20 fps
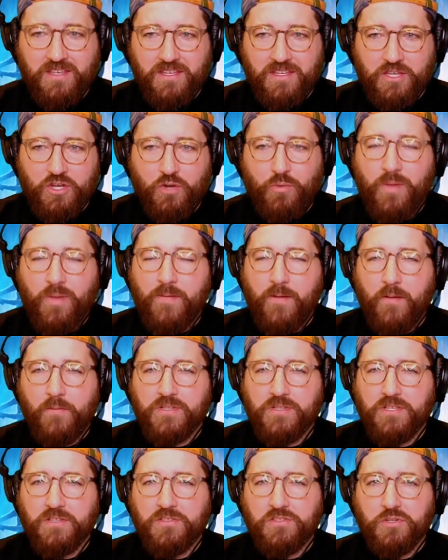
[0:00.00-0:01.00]
We've
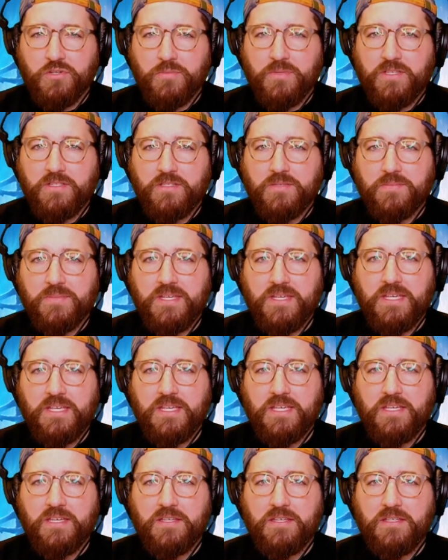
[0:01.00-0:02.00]
always assumed it to
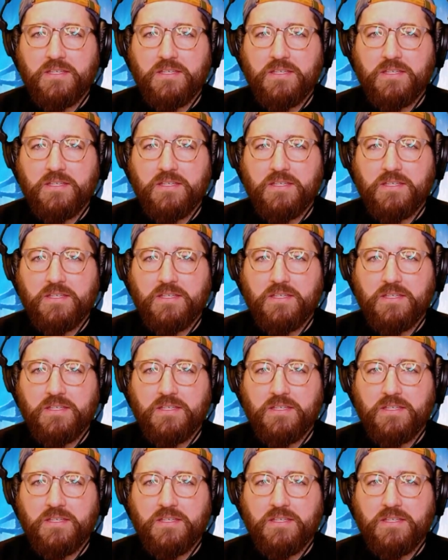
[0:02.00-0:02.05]
be,